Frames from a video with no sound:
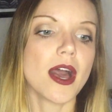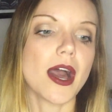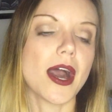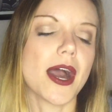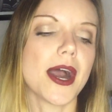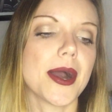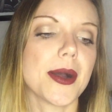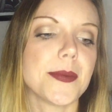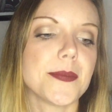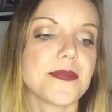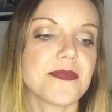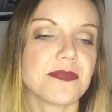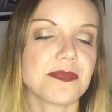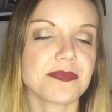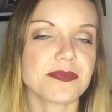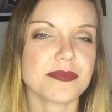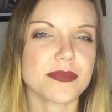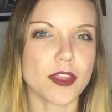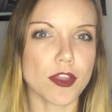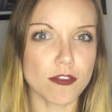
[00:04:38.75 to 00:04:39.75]

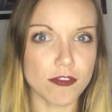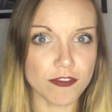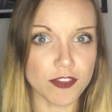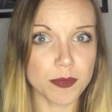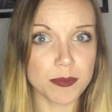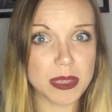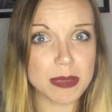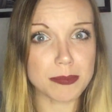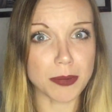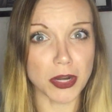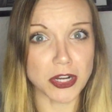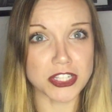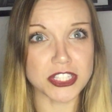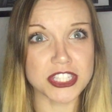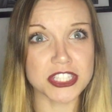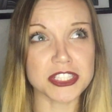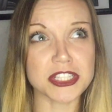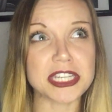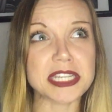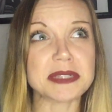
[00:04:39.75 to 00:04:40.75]
For me
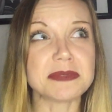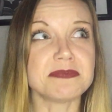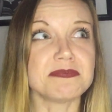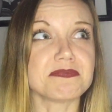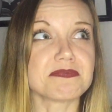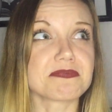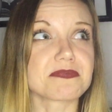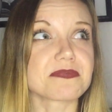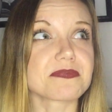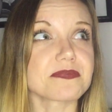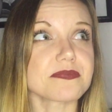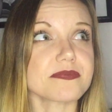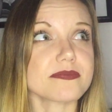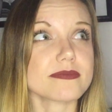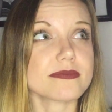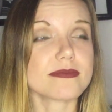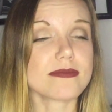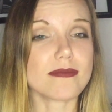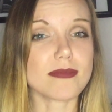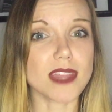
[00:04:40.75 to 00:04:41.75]
personally,
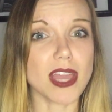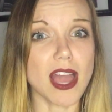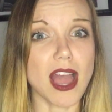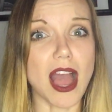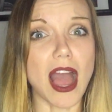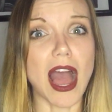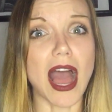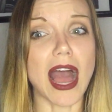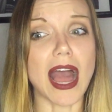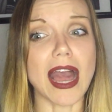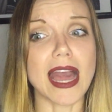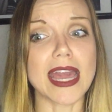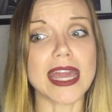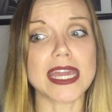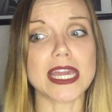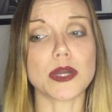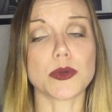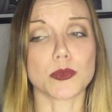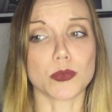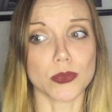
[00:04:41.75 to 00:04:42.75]

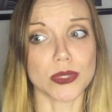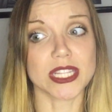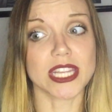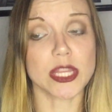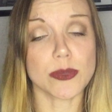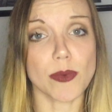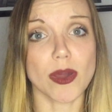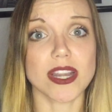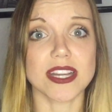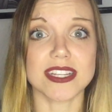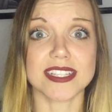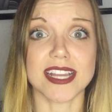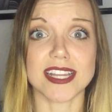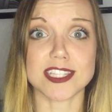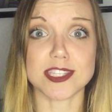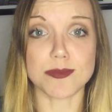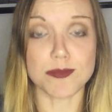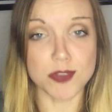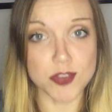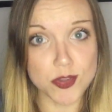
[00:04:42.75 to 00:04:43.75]
I really wanted to
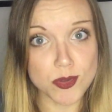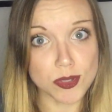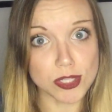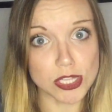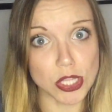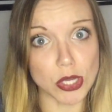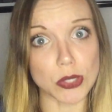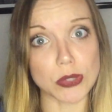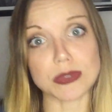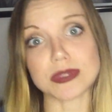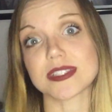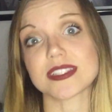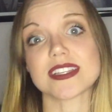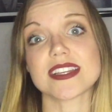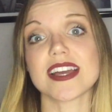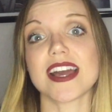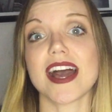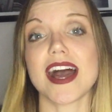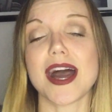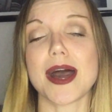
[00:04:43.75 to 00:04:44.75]
get some new clothes,
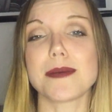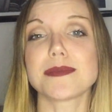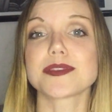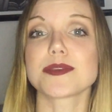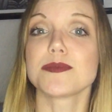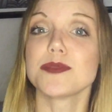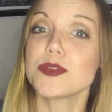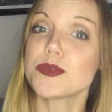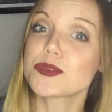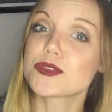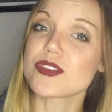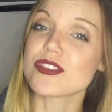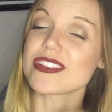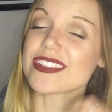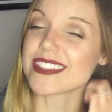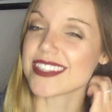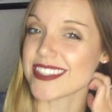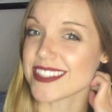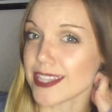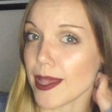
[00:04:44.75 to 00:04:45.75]
some neutrals
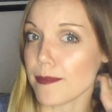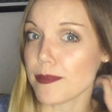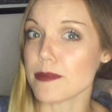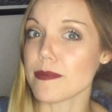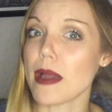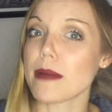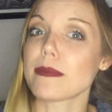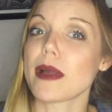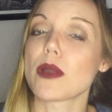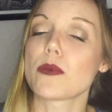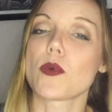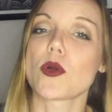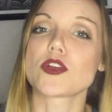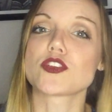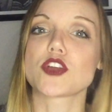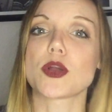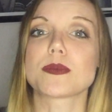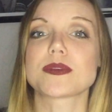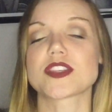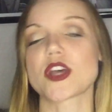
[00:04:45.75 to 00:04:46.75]
to supplement my
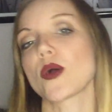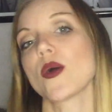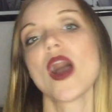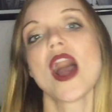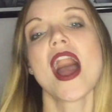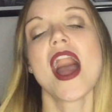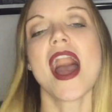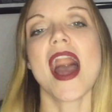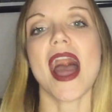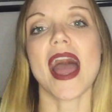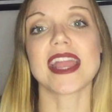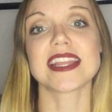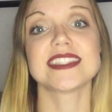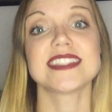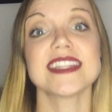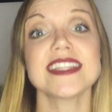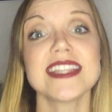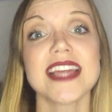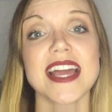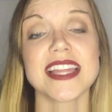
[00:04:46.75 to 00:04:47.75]
wardrobe. So I
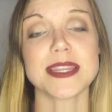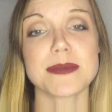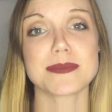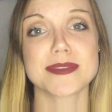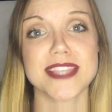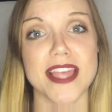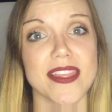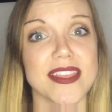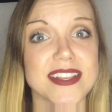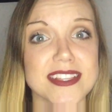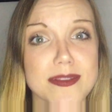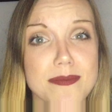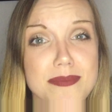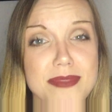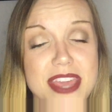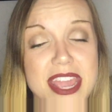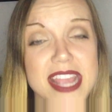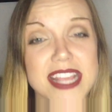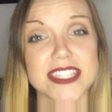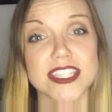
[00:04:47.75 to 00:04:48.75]
did end up selling some
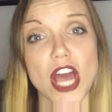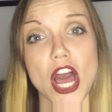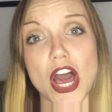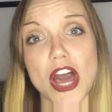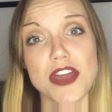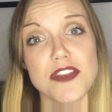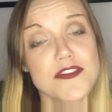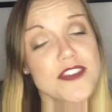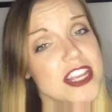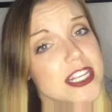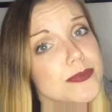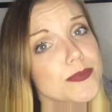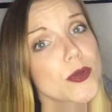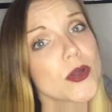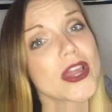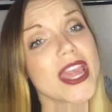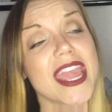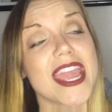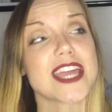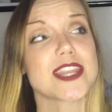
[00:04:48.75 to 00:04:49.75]
things on
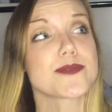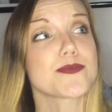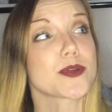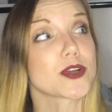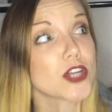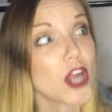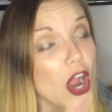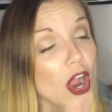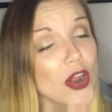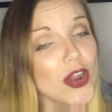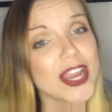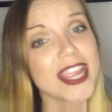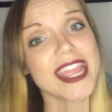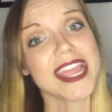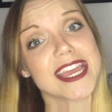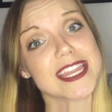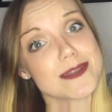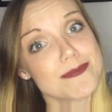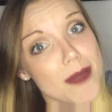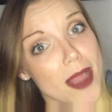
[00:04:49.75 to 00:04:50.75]
Facebook and Mercari
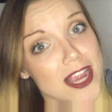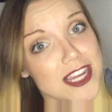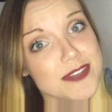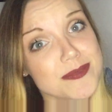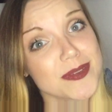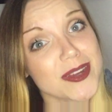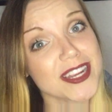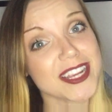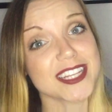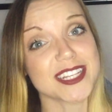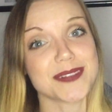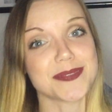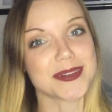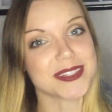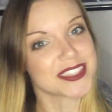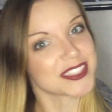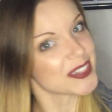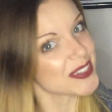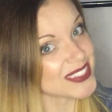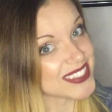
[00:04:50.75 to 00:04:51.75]
and Poshmark, and I'll
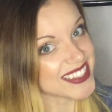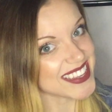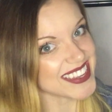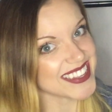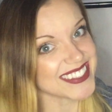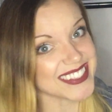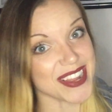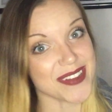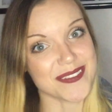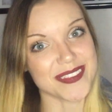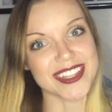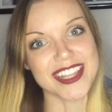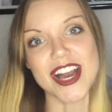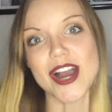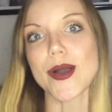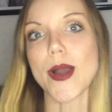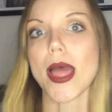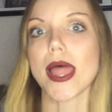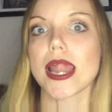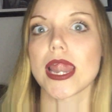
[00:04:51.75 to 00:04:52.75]
put those links down below.
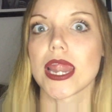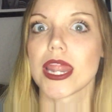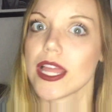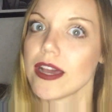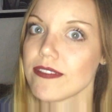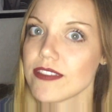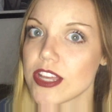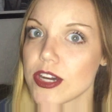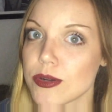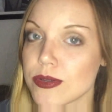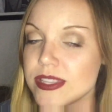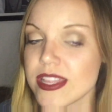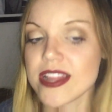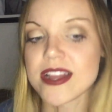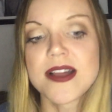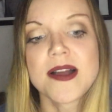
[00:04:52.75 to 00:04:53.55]
I love those.